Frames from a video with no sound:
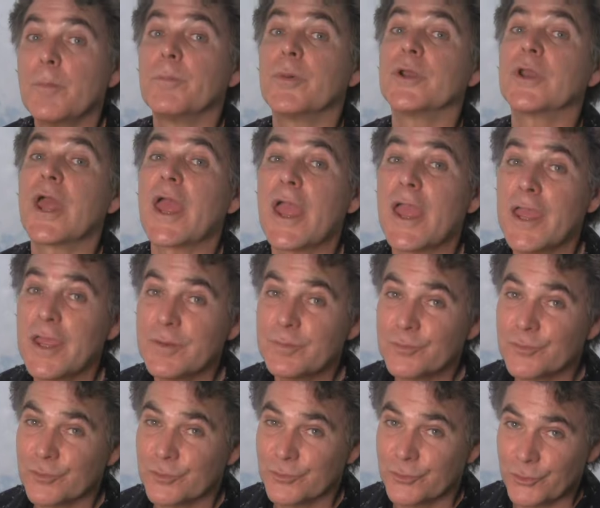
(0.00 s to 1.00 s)
But
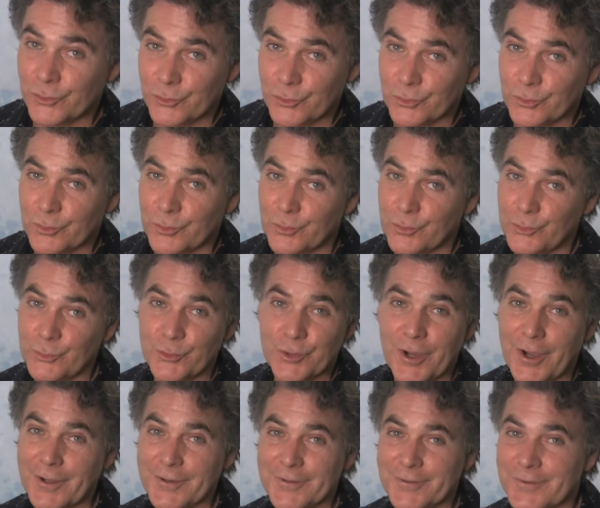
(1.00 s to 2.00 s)
April knew who
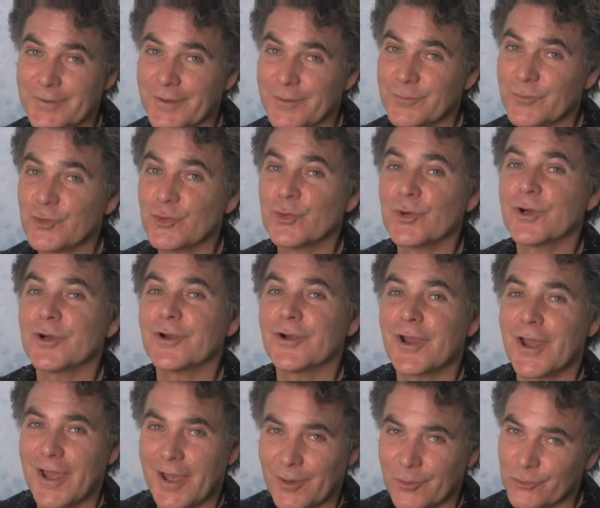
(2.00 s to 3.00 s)
guided them to her
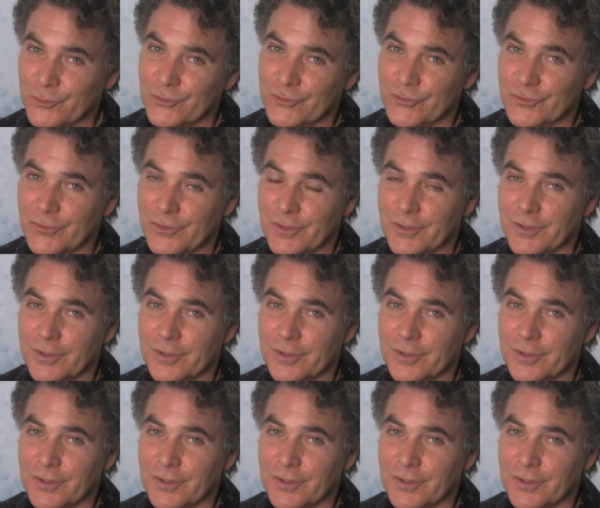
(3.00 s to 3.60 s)
house.